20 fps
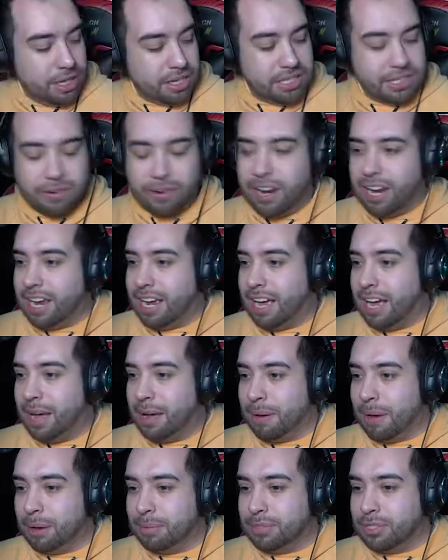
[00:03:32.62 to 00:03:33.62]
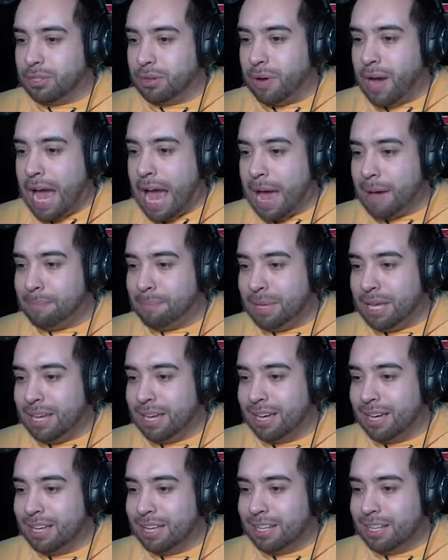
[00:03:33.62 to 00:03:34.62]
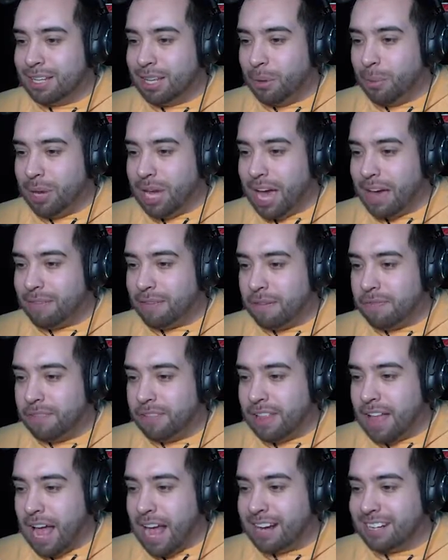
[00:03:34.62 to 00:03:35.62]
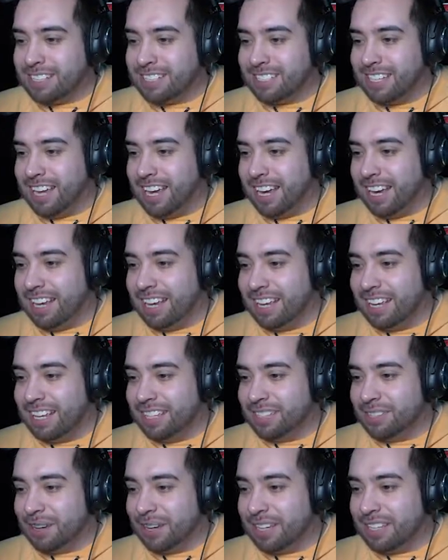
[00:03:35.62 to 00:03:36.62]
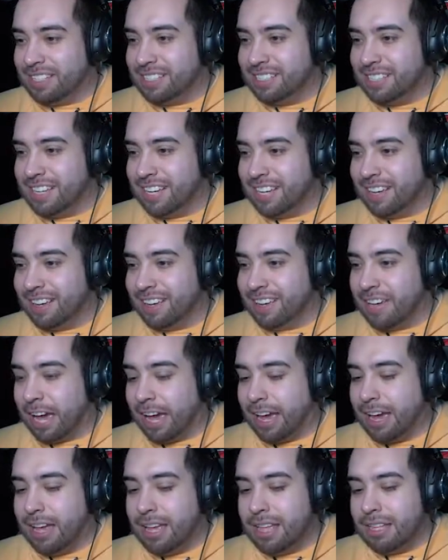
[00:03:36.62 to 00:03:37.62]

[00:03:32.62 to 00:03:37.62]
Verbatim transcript: That's great. I am so happy that we have a flashlight so I can see. Okay.